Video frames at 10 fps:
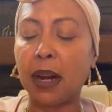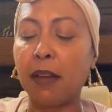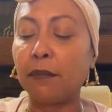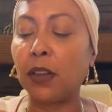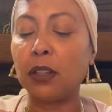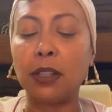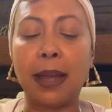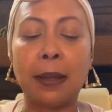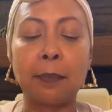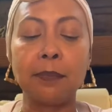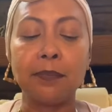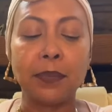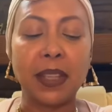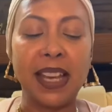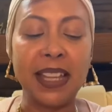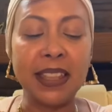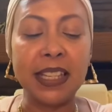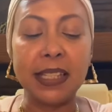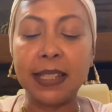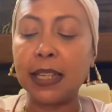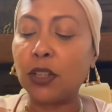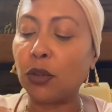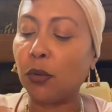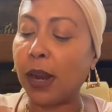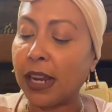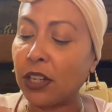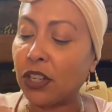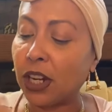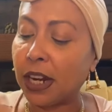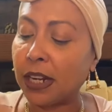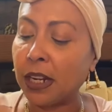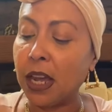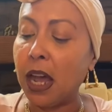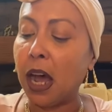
But I feel like in this situation,